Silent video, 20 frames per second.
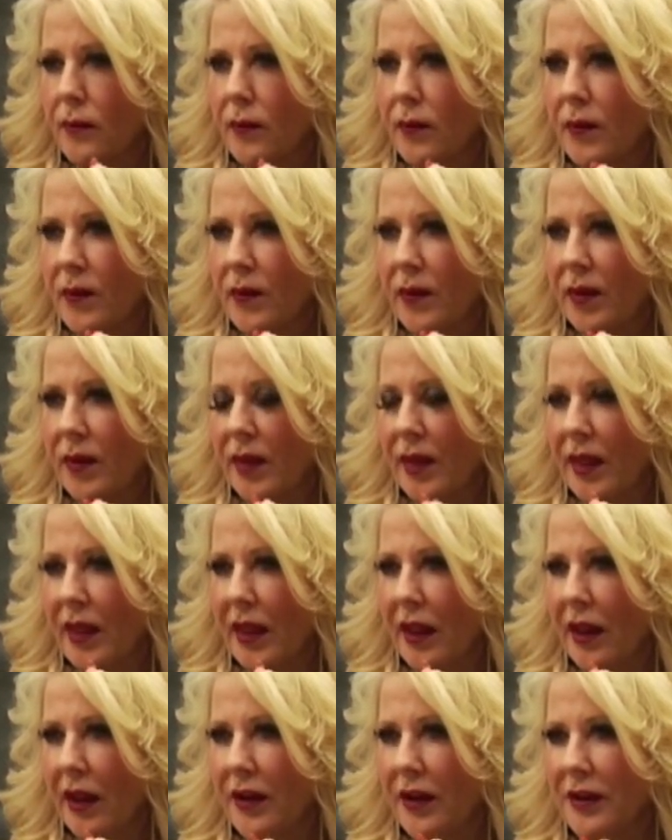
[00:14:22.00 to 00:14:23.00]
And
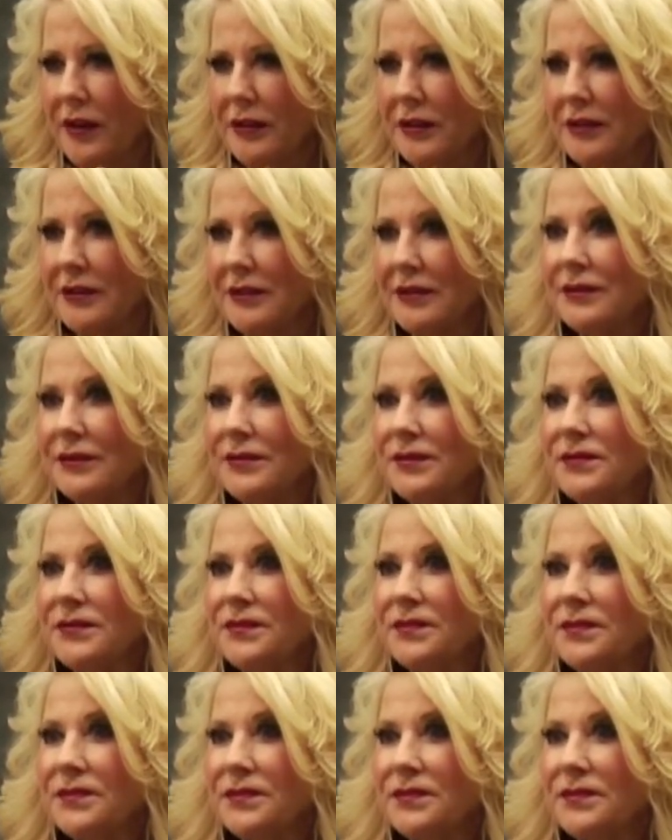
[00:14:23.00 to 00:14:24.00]
retailers fly into the
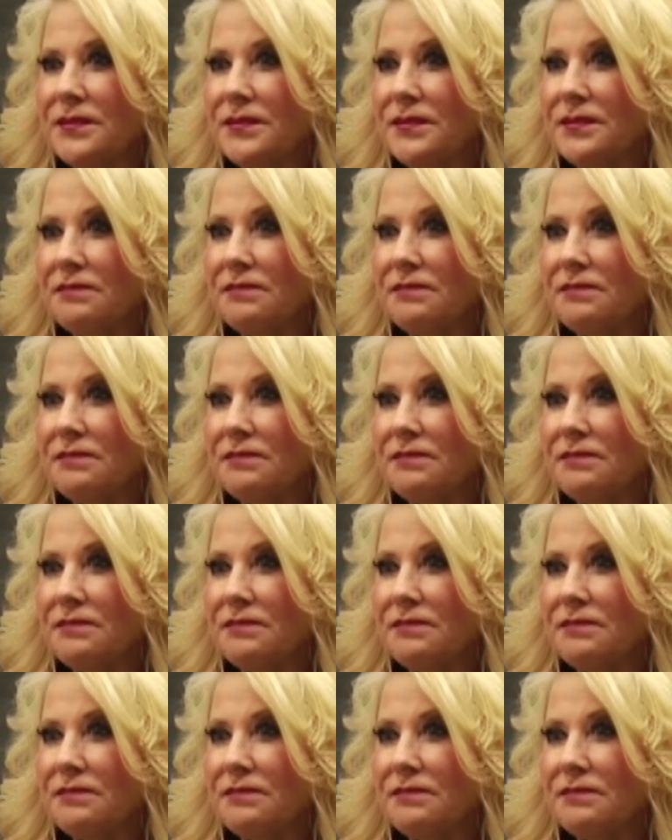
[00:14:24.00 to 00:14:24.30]
location?